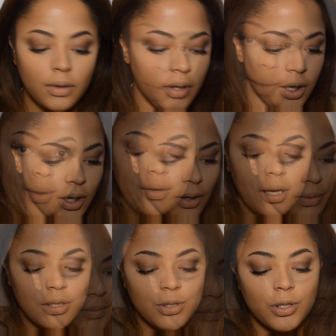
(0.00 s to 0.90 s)
there you go,
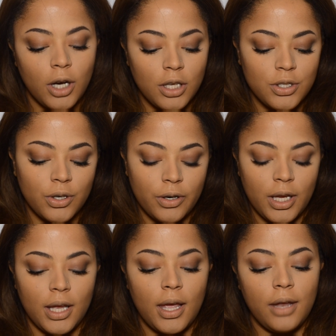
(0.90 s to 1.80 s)
onto
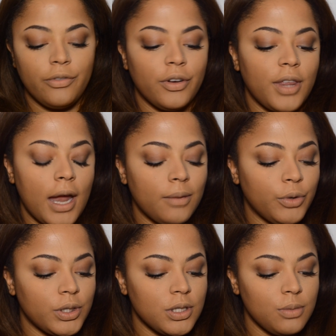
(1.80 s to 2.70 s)
contouring. And for that I'm
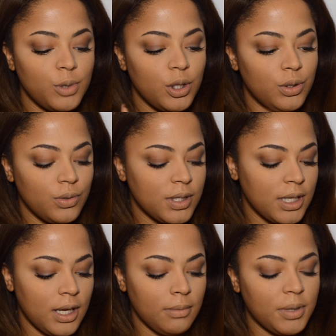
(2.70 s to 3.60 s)
going to be
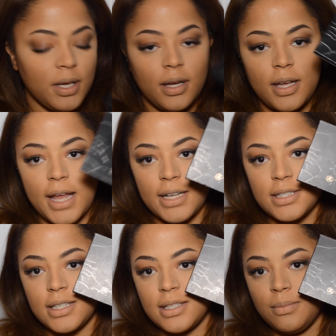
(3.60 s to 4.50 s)
using the
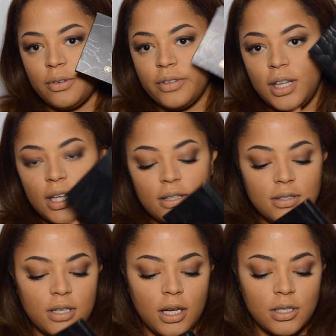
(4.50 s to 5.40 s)
Anastasia Beverly Hills
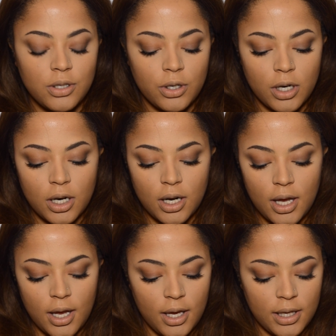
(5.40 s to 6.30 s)
Contour
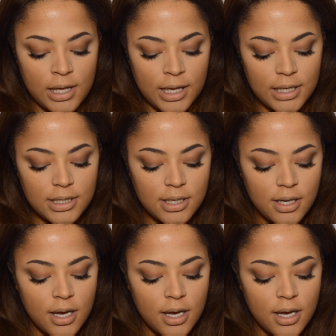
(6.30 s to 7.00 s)
Kit.